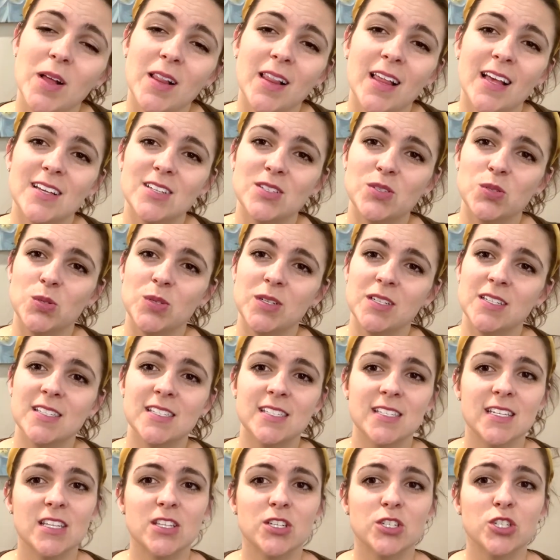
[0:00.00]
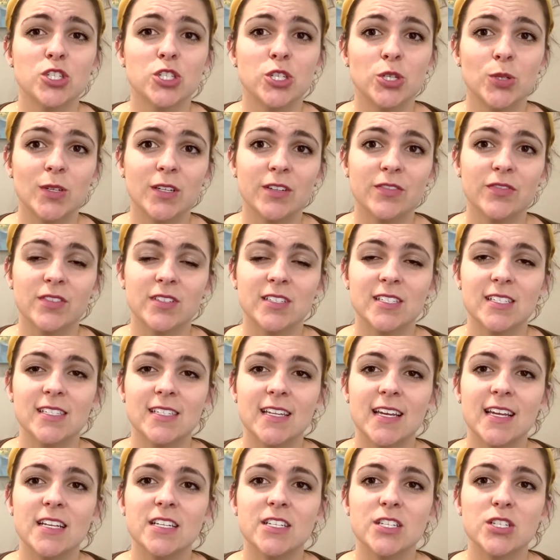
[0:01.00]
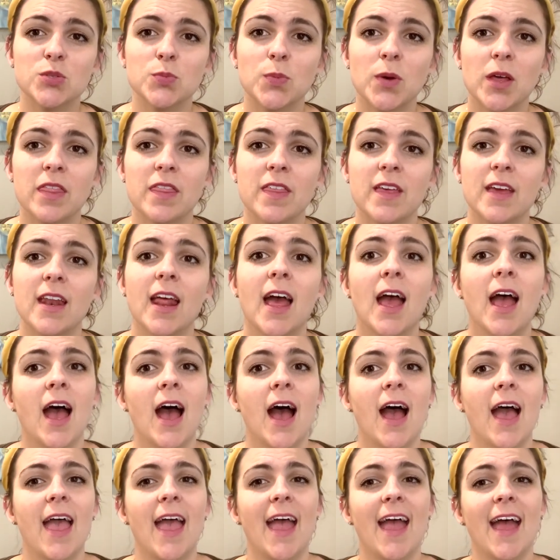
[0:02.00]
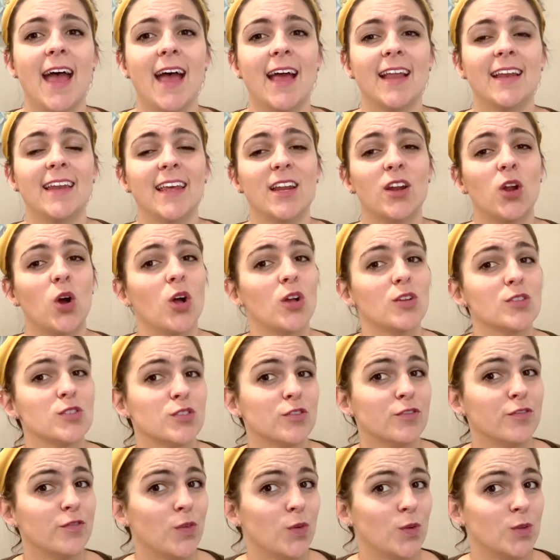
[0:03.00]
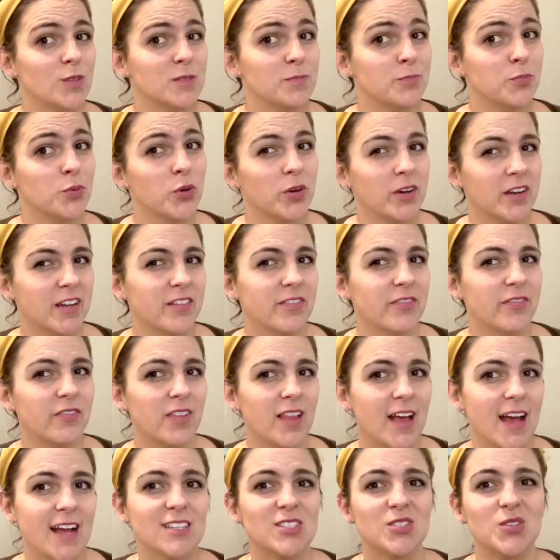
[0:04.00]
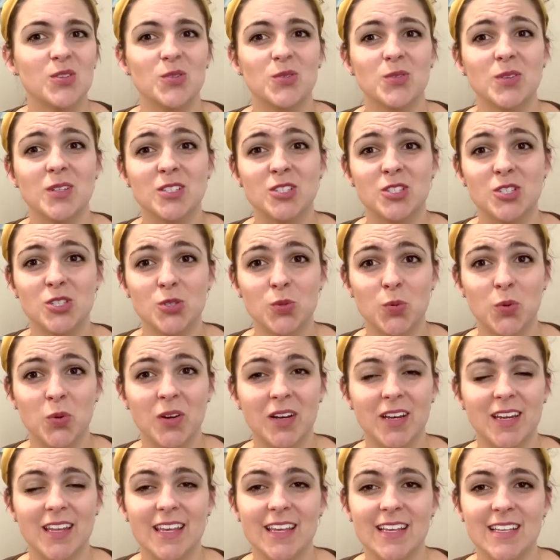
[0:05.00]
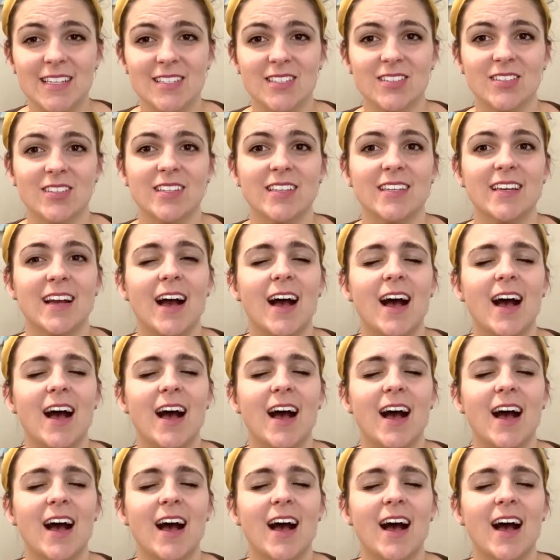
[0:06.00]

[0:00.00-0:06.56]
As you can see, there's two different stages with it, and it also folds pretty flat so you can store it easily.